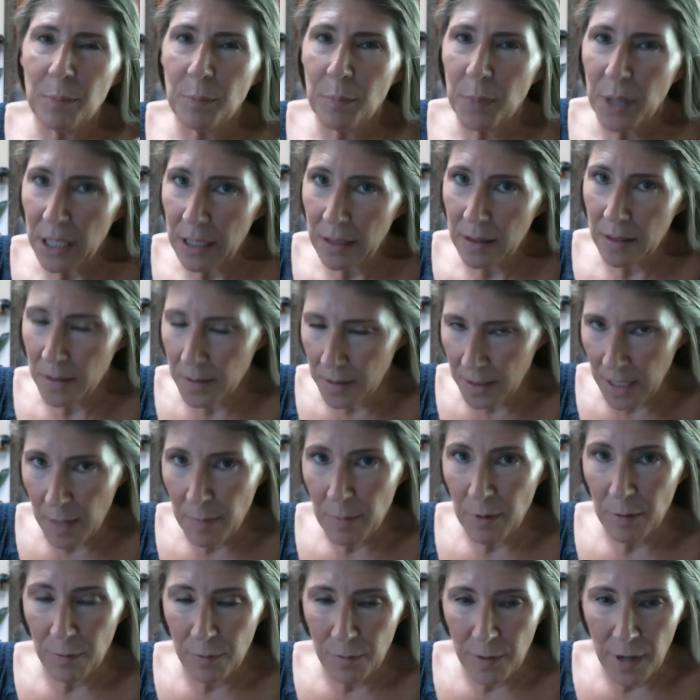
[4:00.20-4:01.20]
pick the
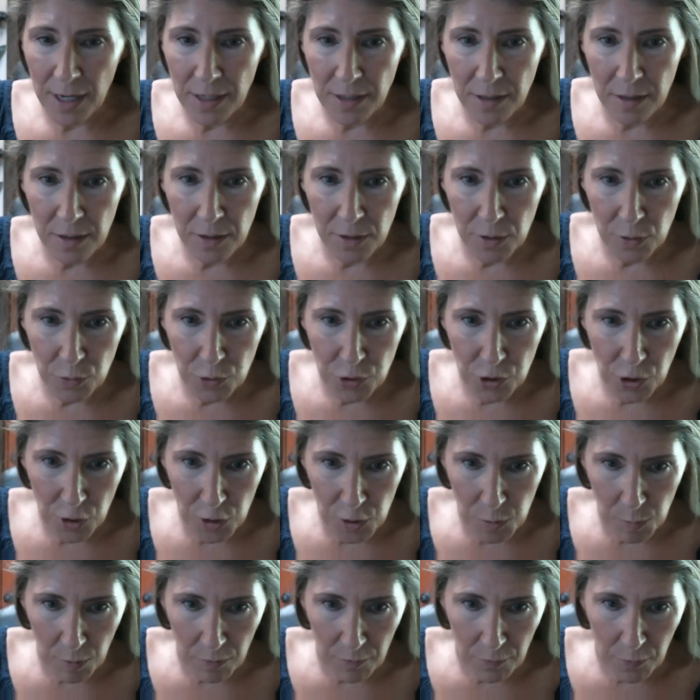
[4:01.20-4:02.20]
same effect that you
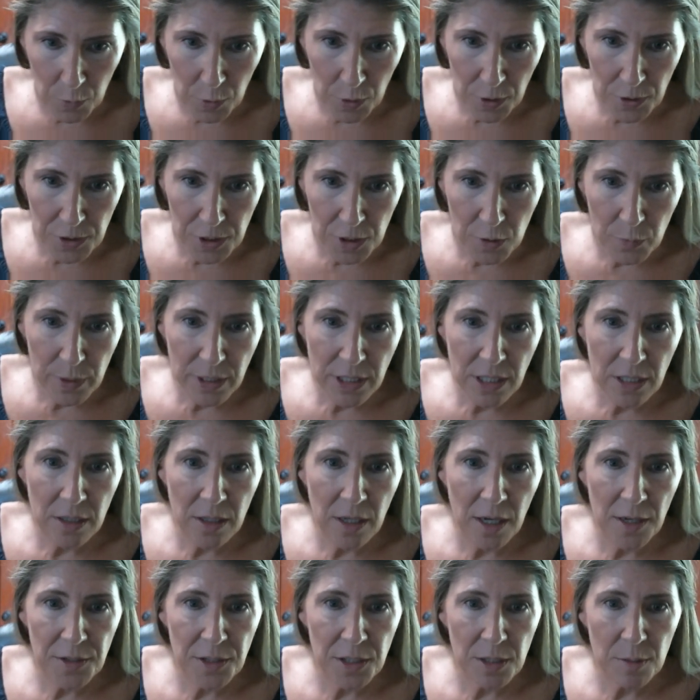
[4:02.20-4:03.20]
chose before. So we did
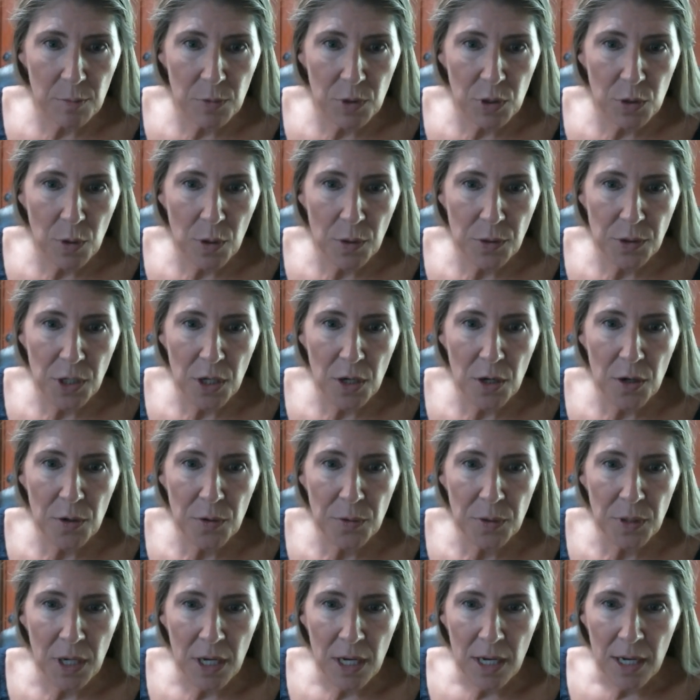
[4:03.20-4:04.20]
custom
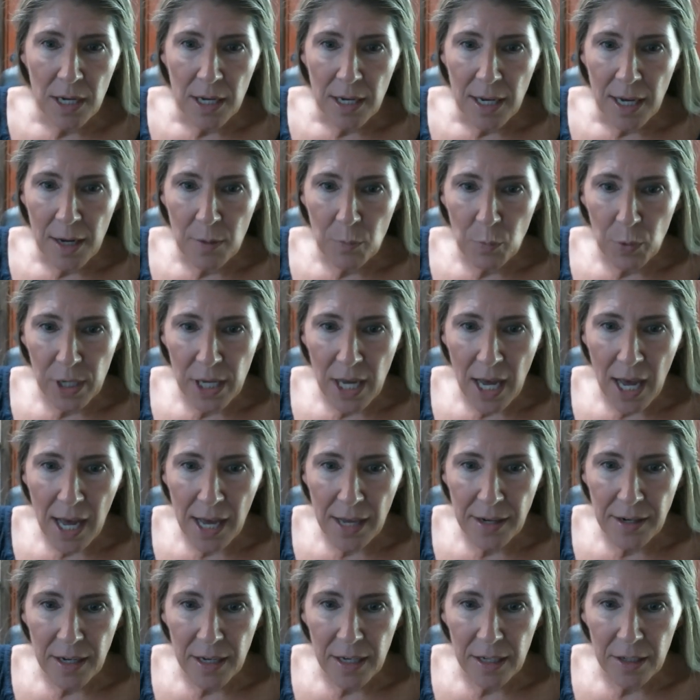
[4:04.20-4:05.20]
duotone, and we
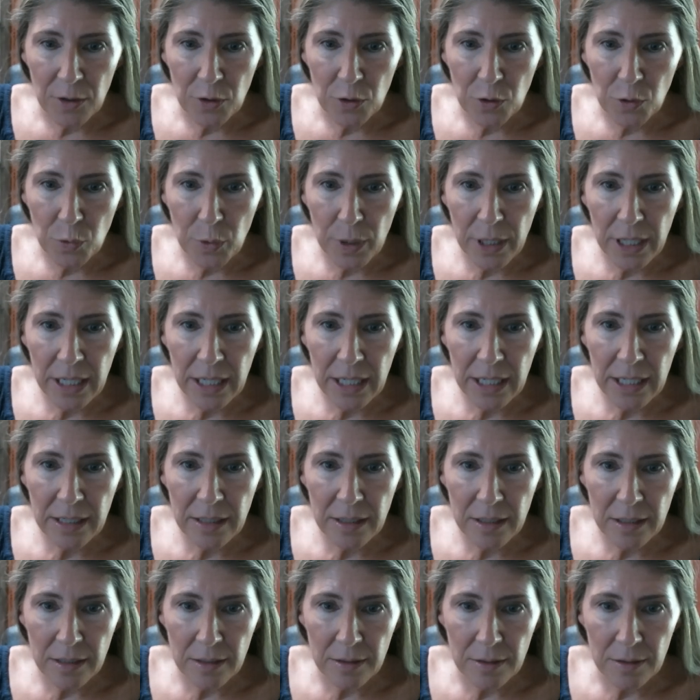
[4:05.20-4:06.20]
had a
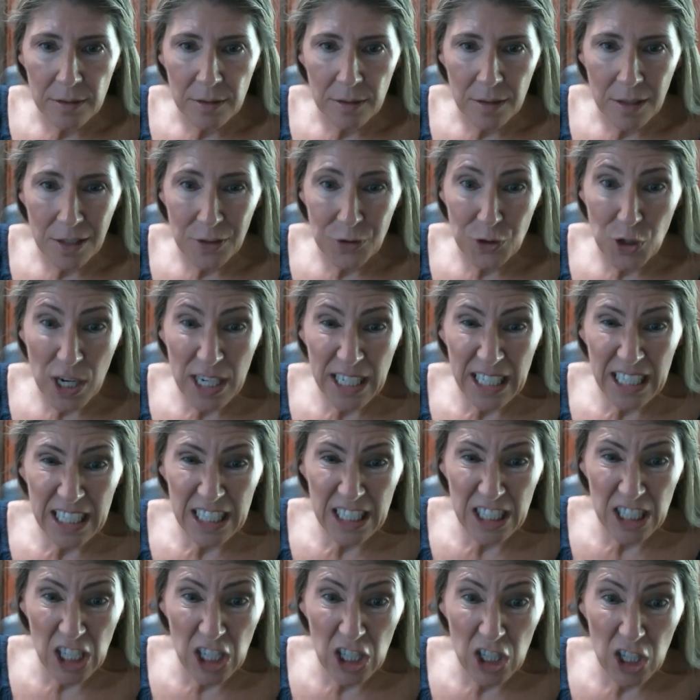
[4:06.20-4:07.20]
green. I'll try to get
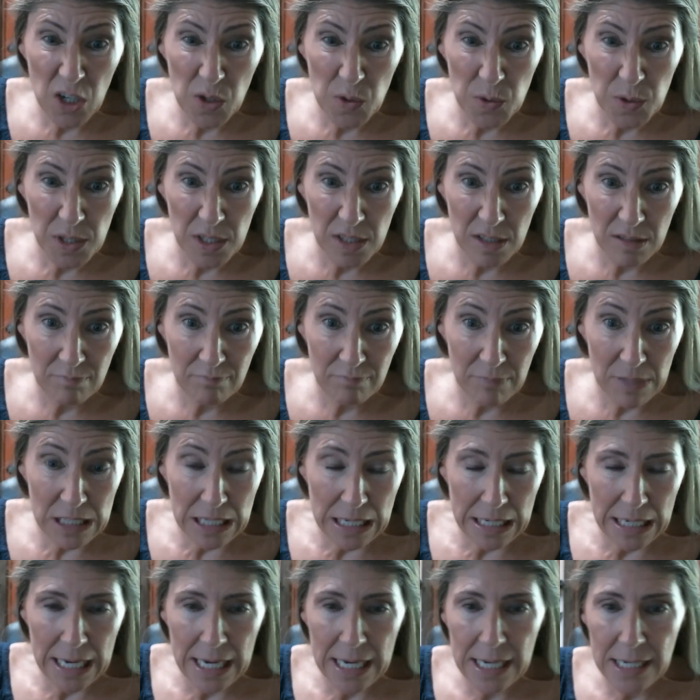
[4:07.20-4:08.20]
as close as
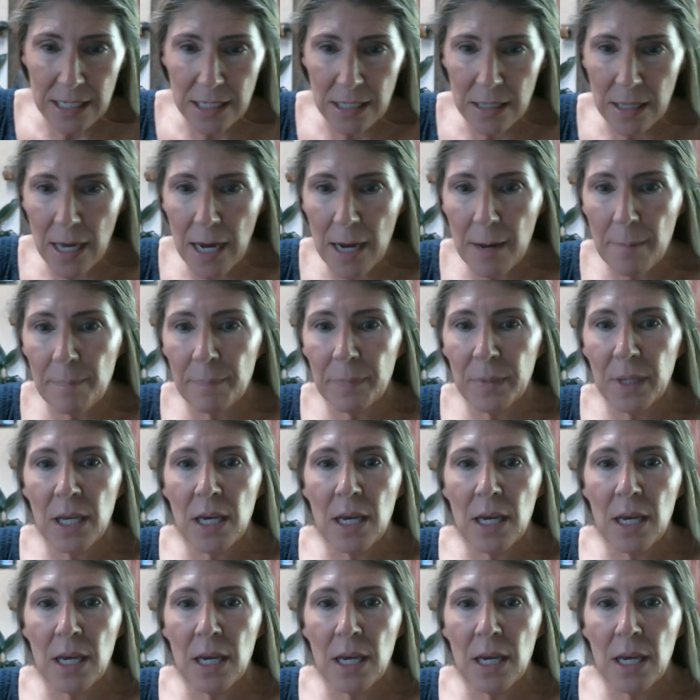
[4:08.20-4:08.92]
I can to that.